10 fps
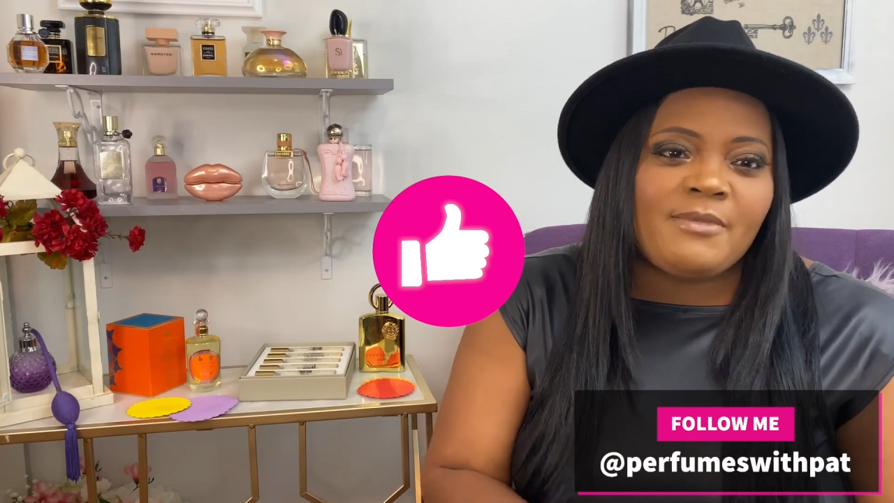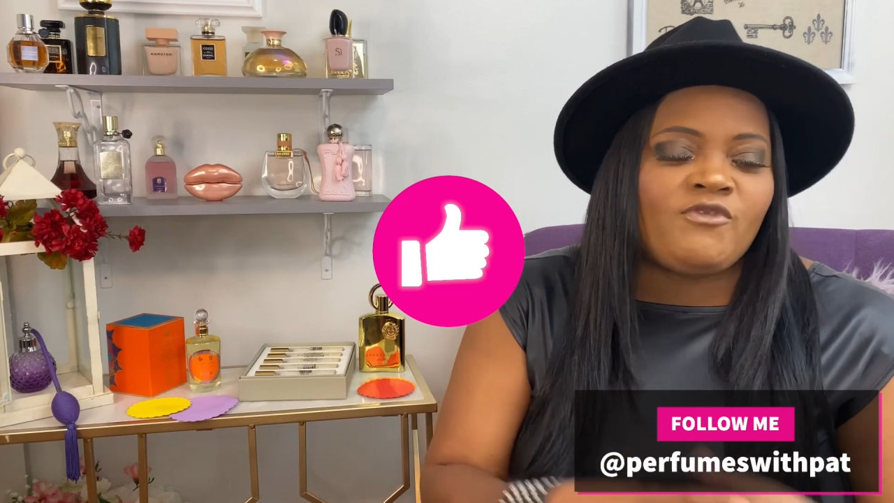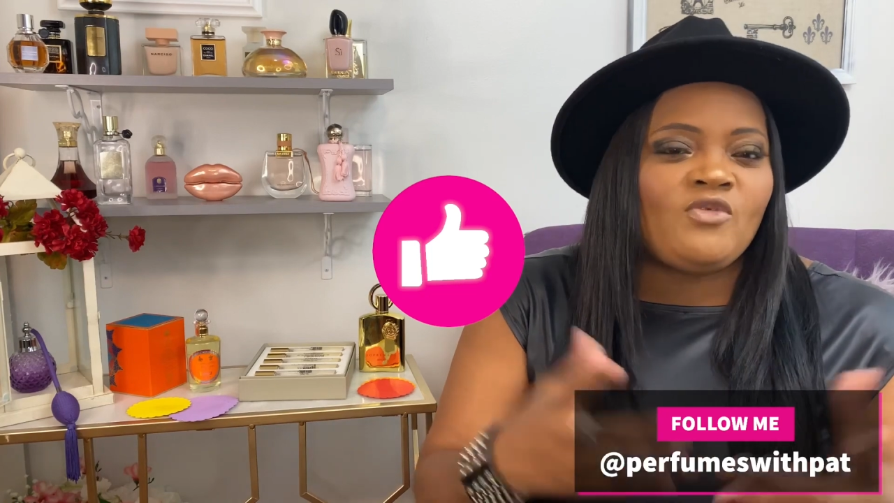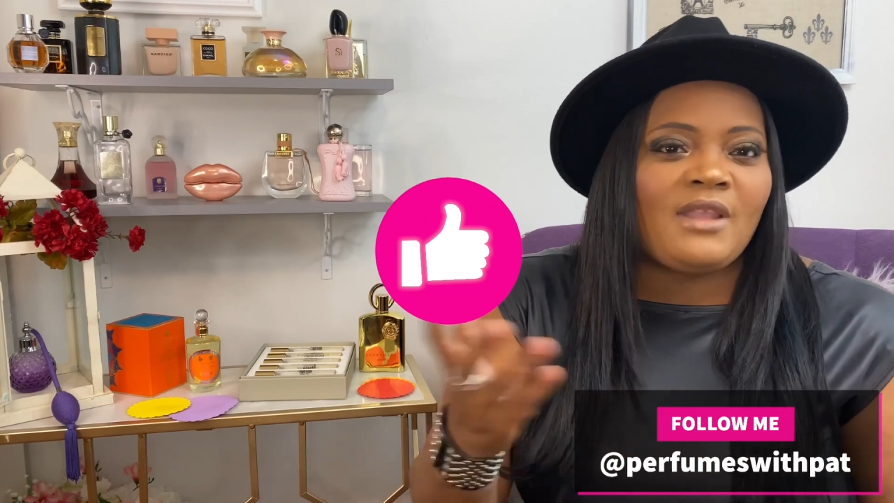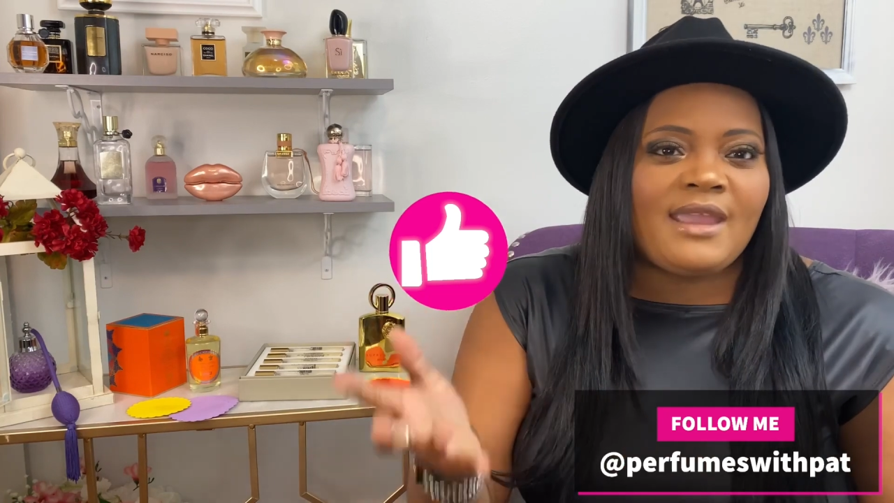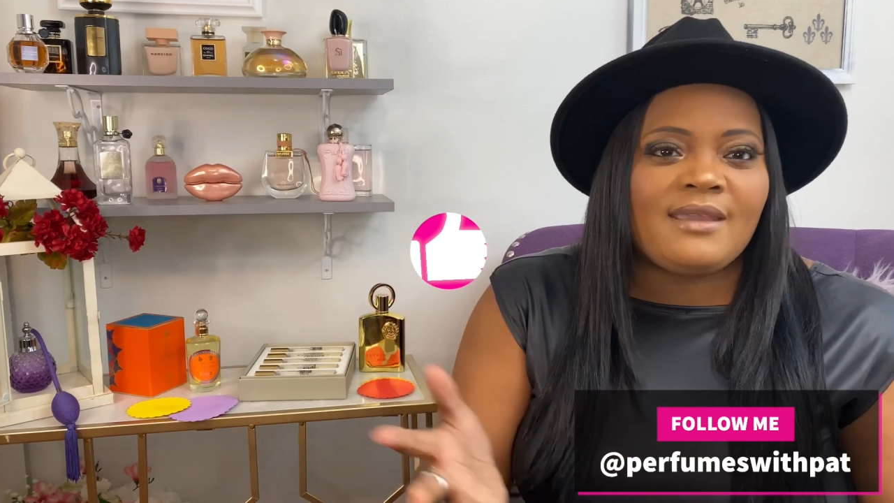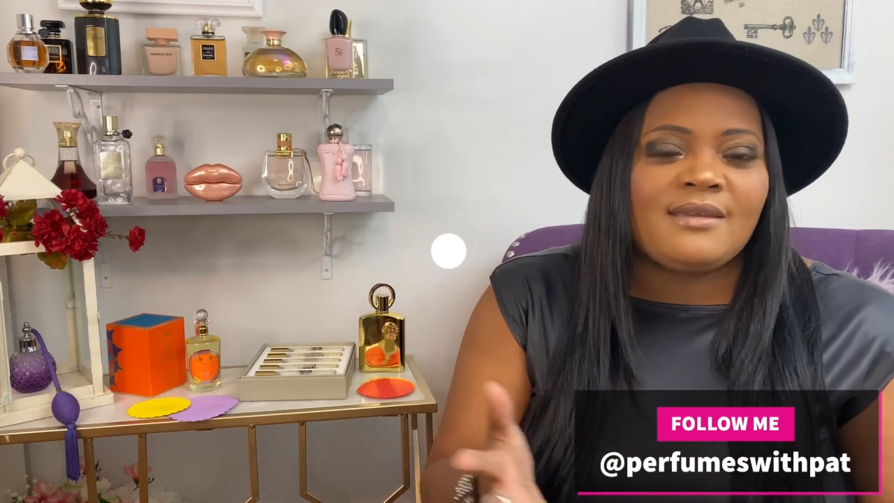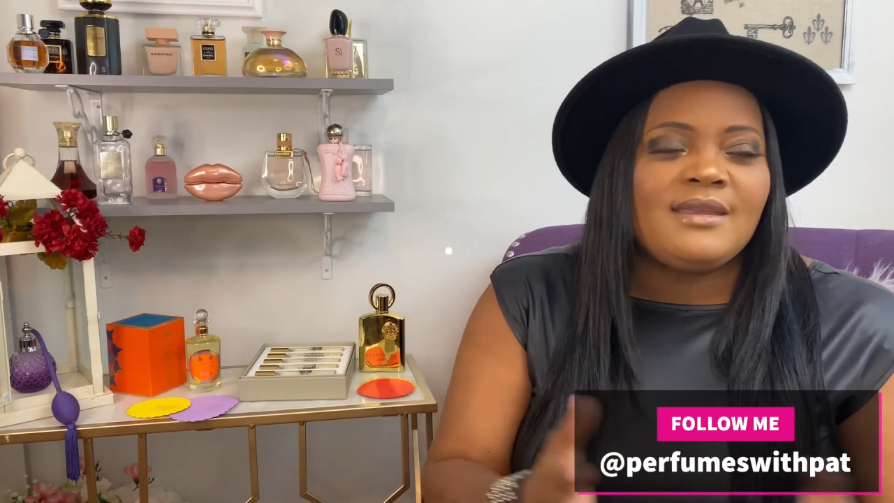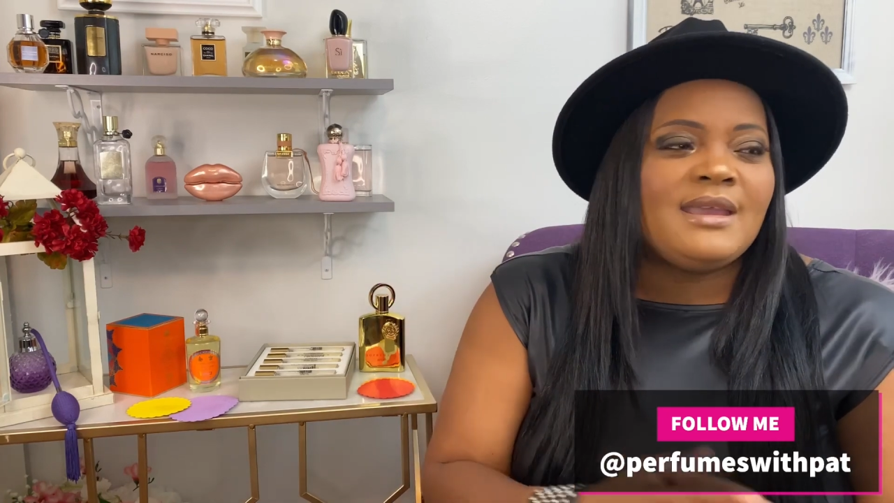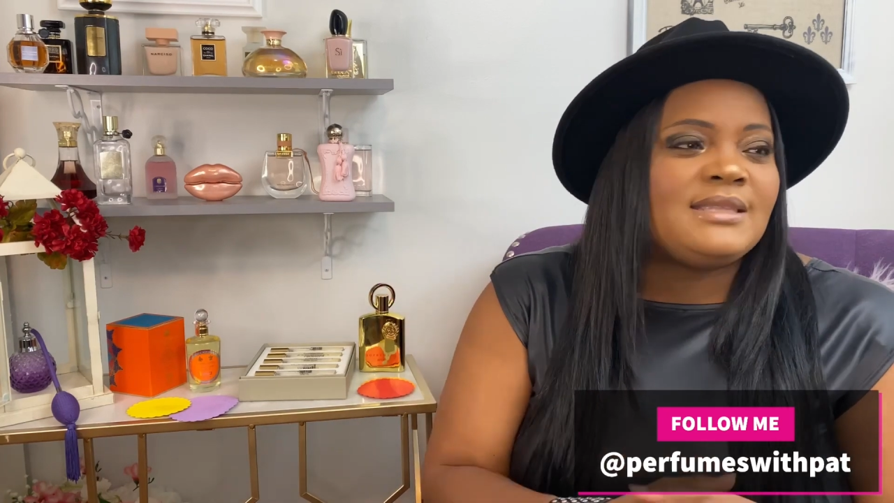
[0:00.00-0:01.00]
if you like
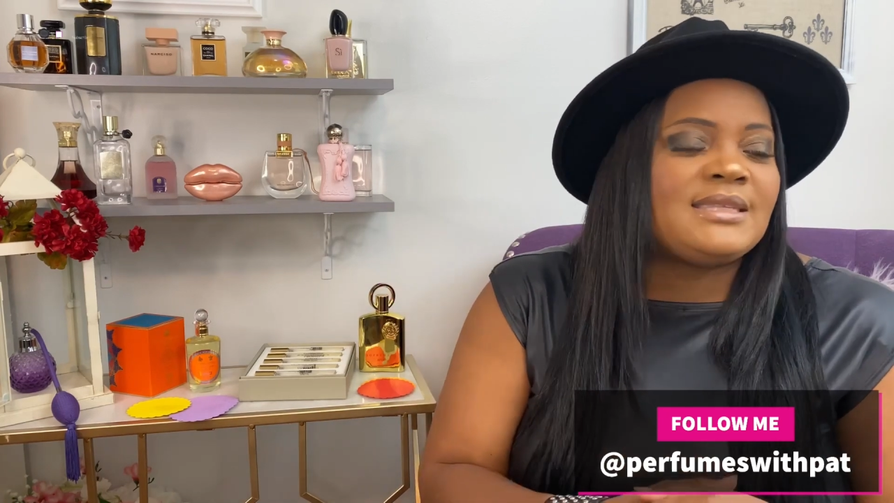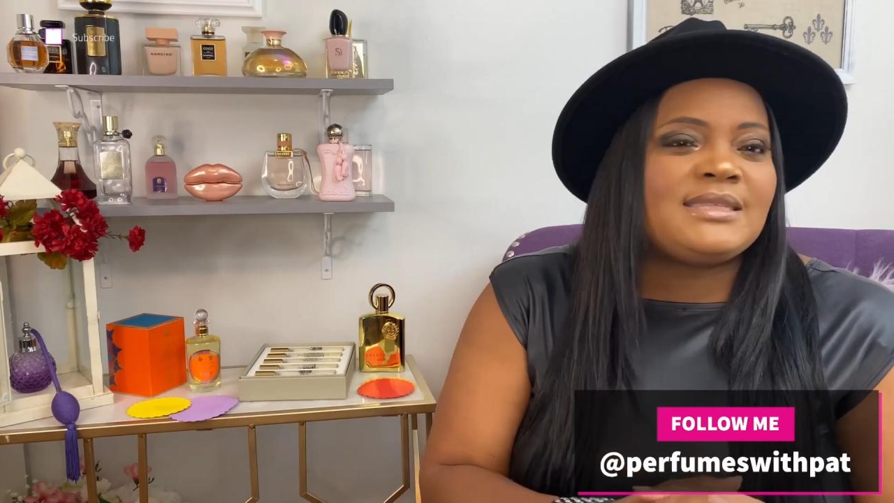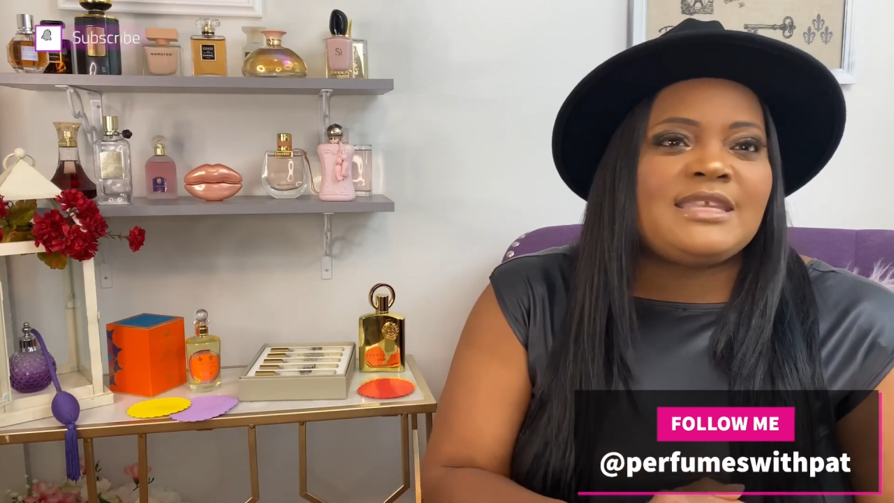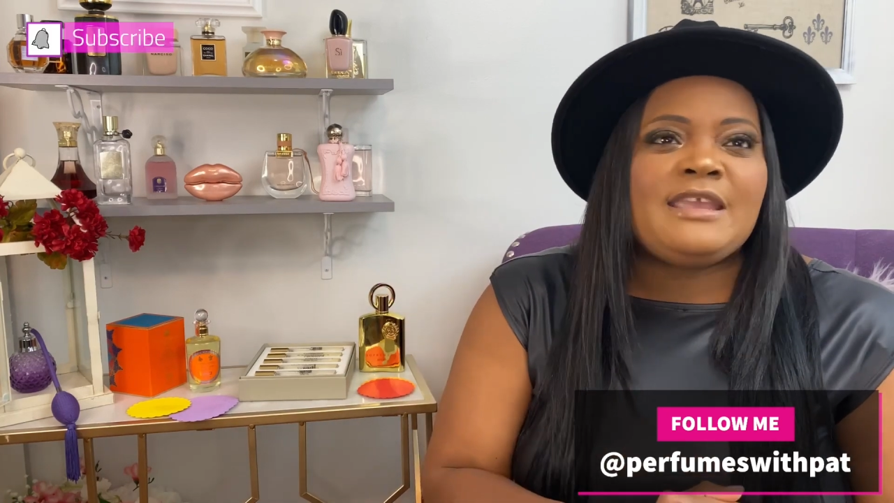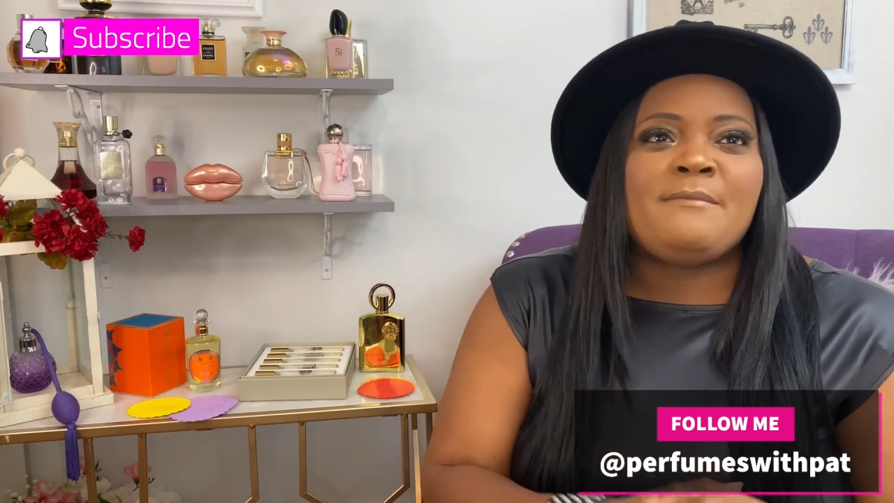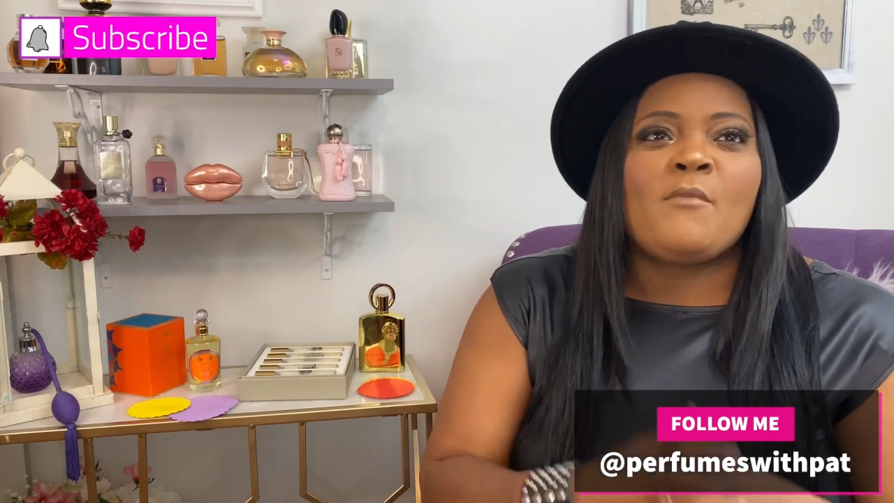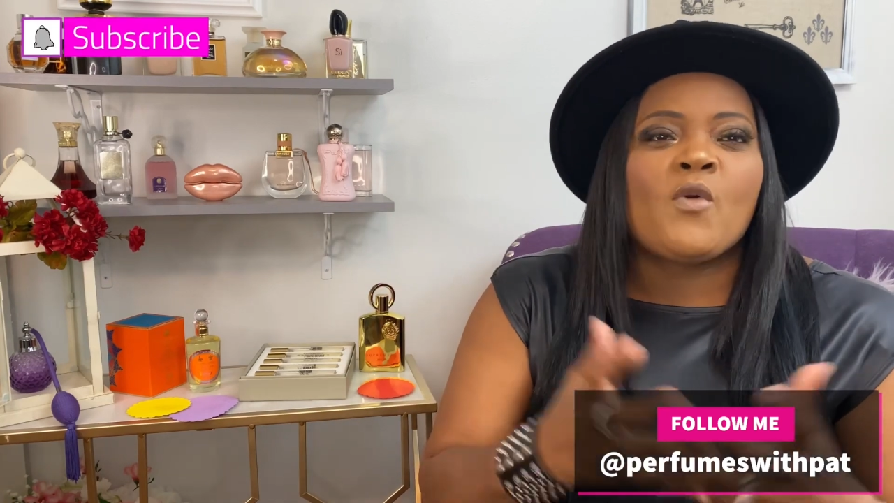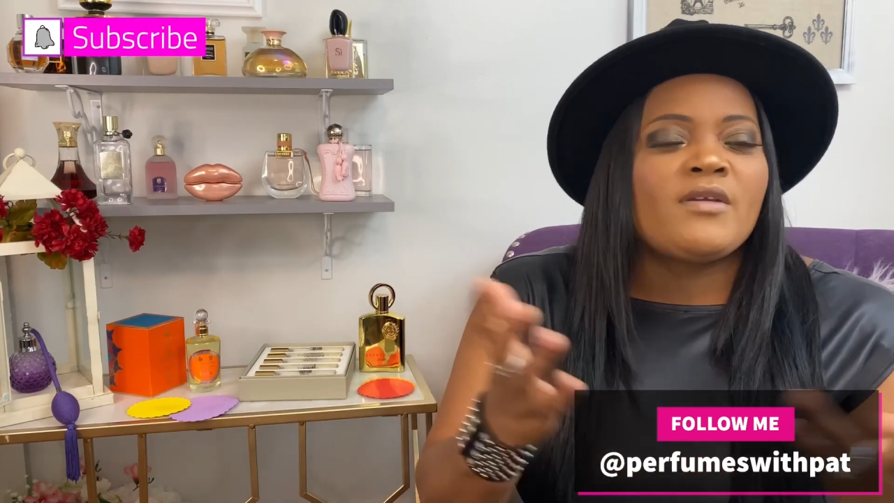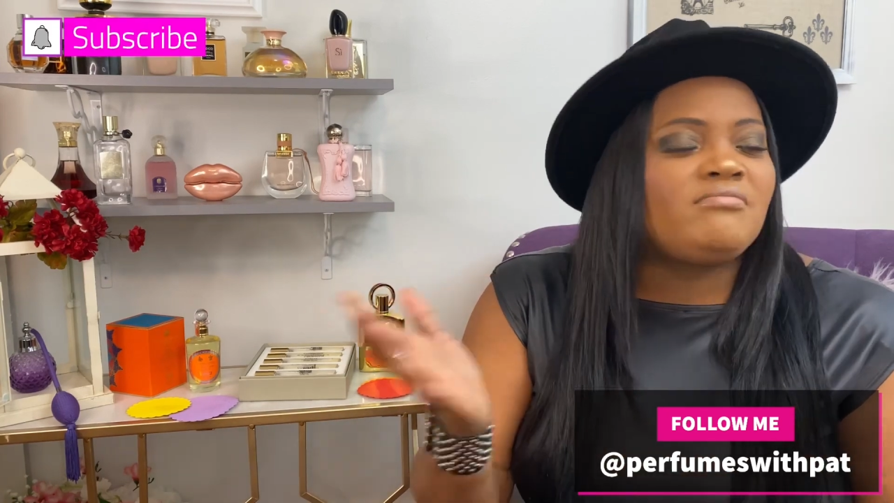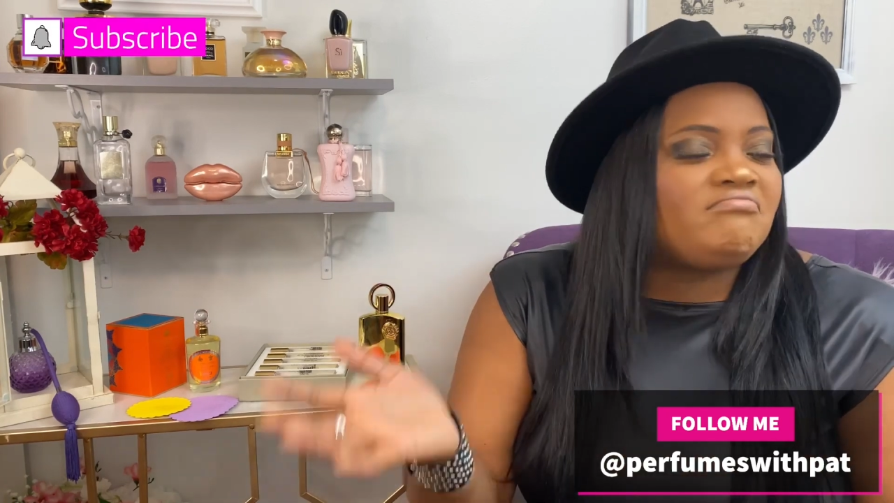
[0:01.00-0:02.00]
to see
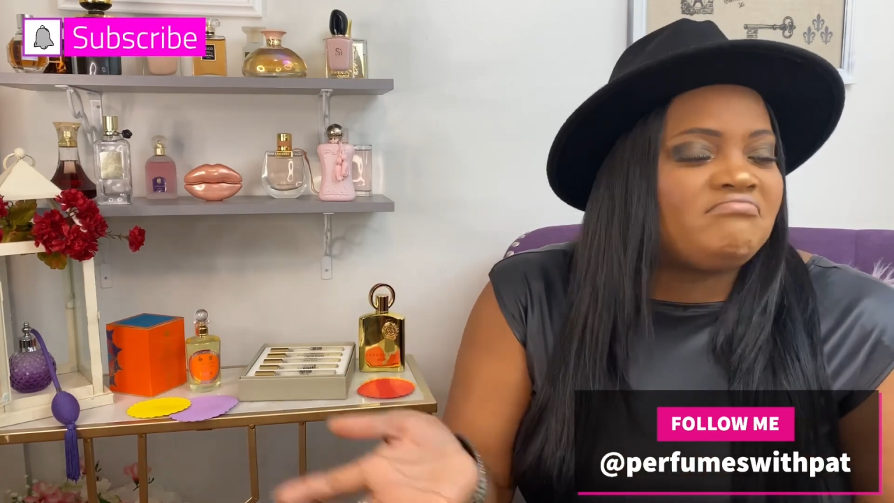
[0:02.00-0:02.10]
more,